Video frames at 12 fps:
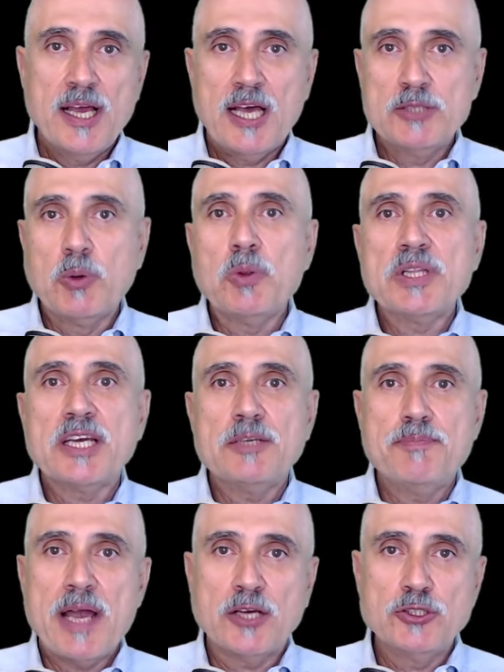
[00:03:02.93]
and we will
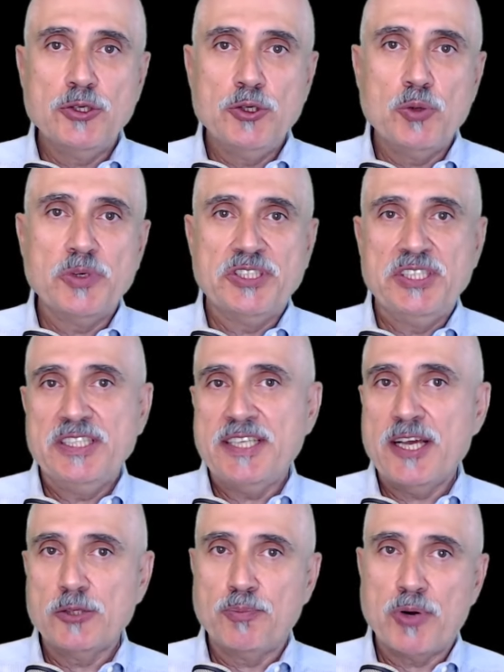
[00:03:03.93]
get back to you with
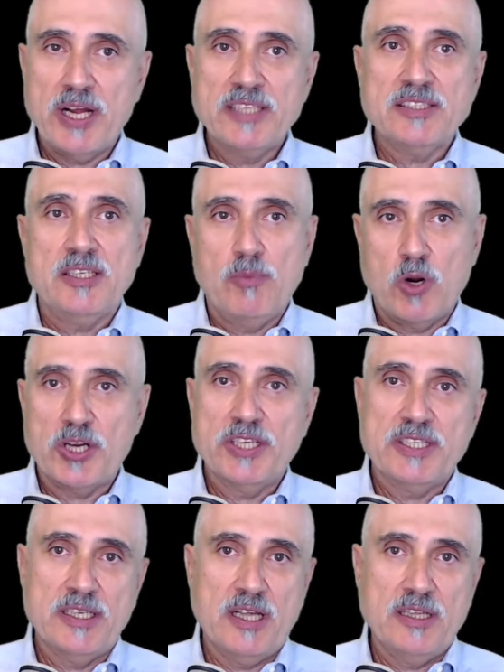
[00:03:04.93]
detailed price and
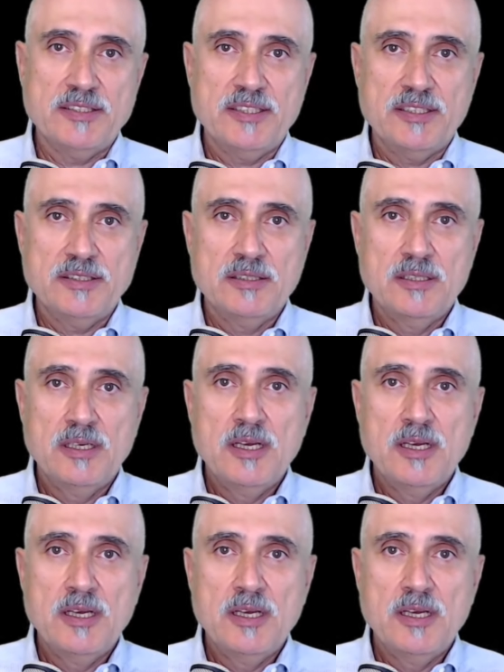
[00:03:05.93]
market analysis.